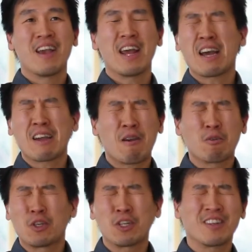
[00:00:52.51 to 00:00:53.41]
and I
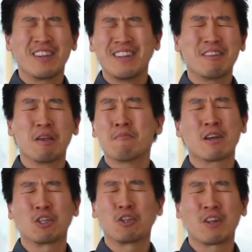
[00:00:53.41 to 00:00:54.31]
was just in
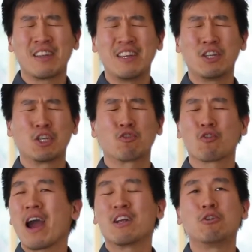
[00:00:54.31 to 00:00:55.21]
my study, just
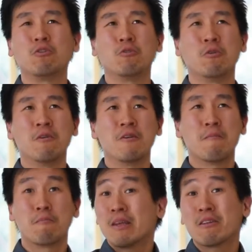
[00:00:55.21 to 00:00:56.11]
trying to
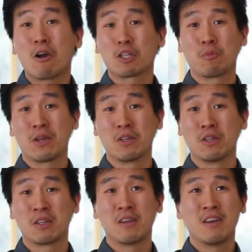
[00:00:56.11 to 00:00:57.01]
be in God's
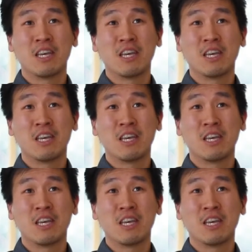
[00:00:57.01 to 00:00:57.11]
presence.